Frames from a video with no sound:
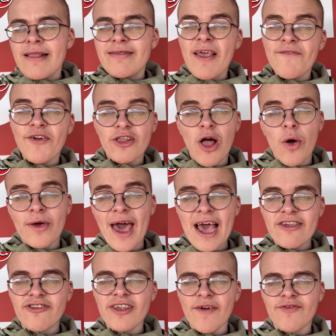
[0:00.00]
Different
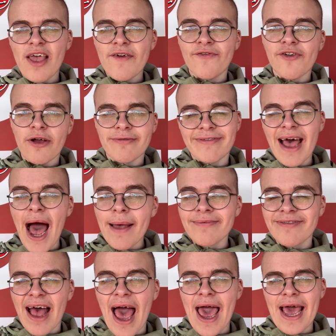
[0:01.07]
location of different time
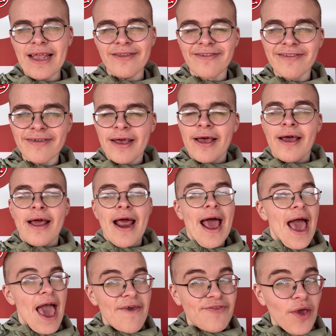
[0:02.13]

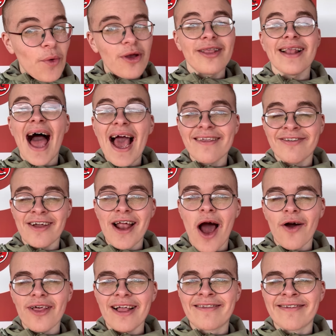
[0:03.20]
settings. If you would like to
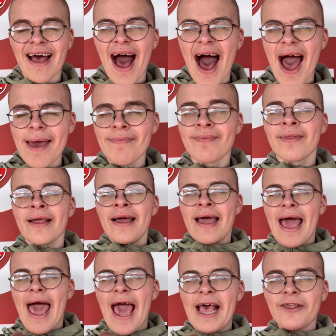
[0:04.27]
know the time,
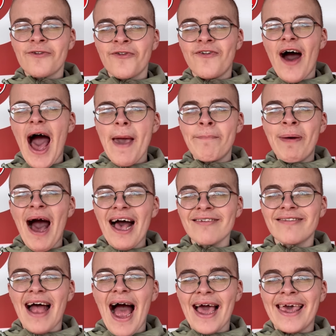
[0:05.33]
it's 5
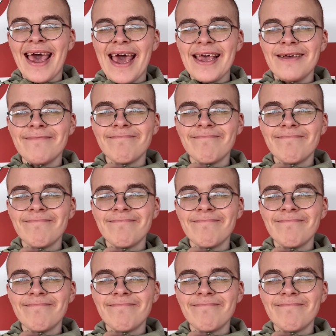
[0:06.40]
past actually.